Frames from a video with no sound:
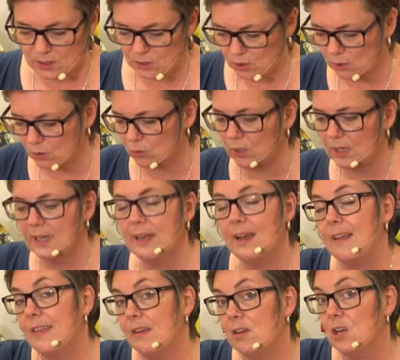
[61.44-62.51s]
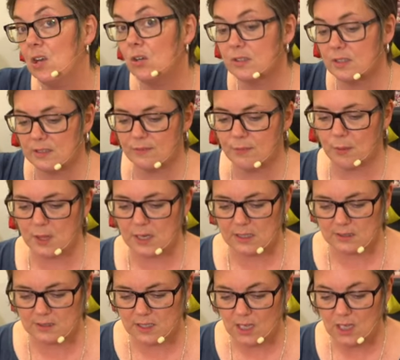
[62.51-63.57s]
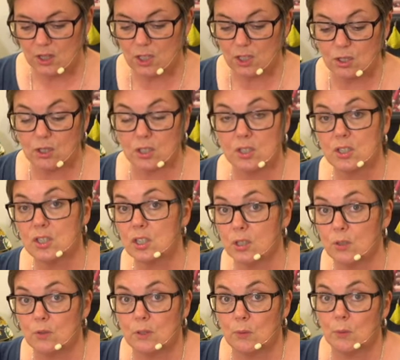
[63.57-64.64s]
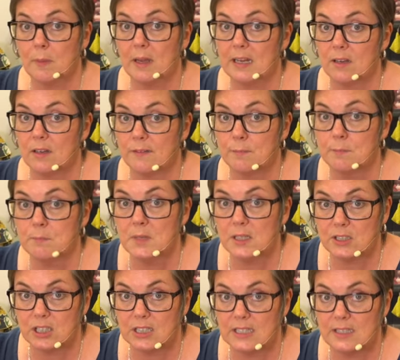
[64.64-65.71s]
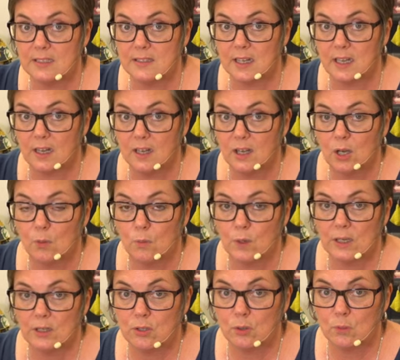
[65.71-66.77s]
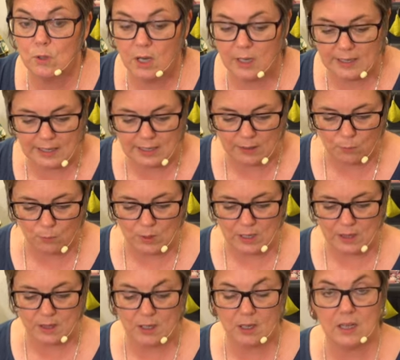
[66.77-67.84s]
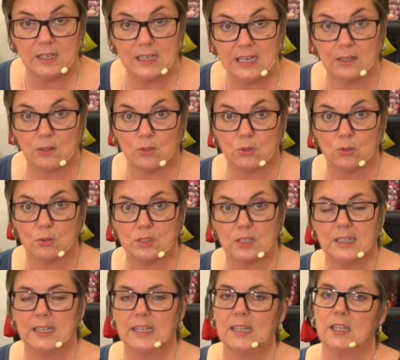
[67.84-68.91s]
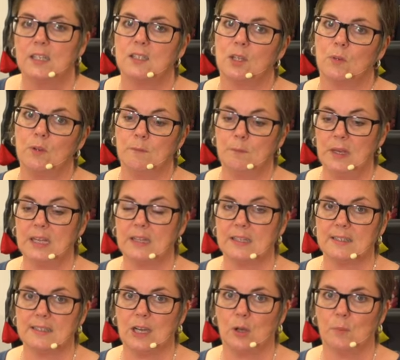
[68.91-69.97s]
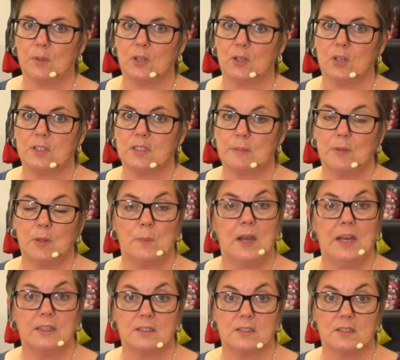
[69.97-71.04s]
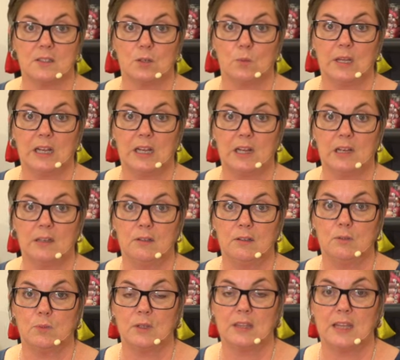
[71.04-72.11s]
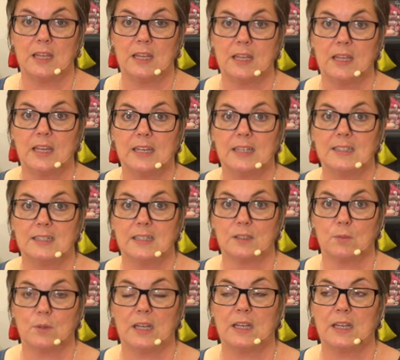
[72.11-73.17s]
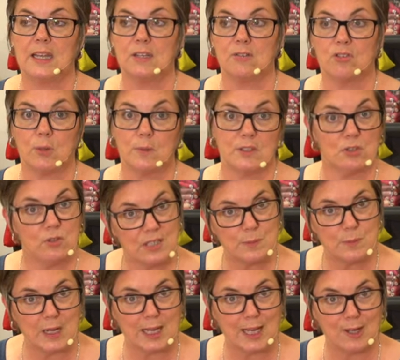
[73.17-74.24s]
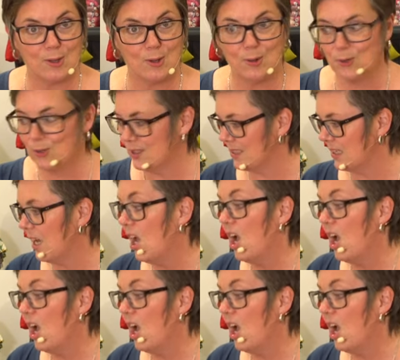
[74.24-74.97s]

at all. And there are lots of different things that you can do that will make life much easier when you're working with a needle cord. So we've picked this out because some of the patterns that we include with the six-week intro into dressmaking course